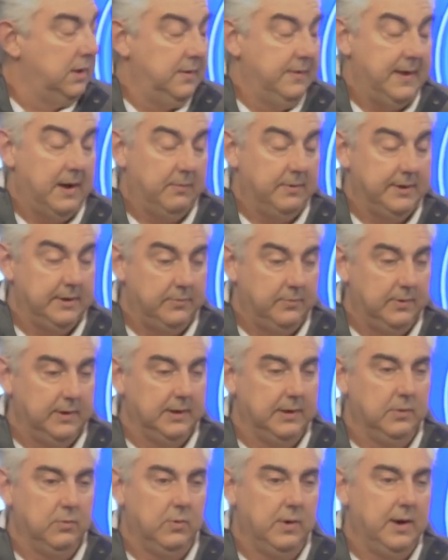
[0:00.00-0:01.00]
that one did
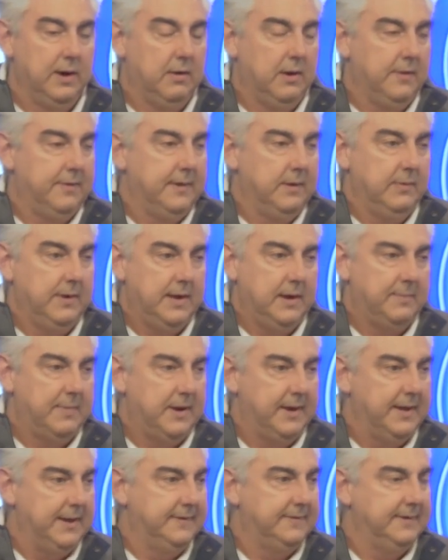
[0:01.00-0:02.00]
really well. I think we had
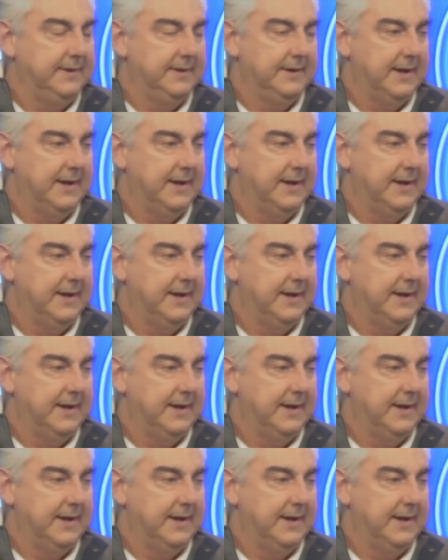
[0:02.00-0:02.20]
about 18,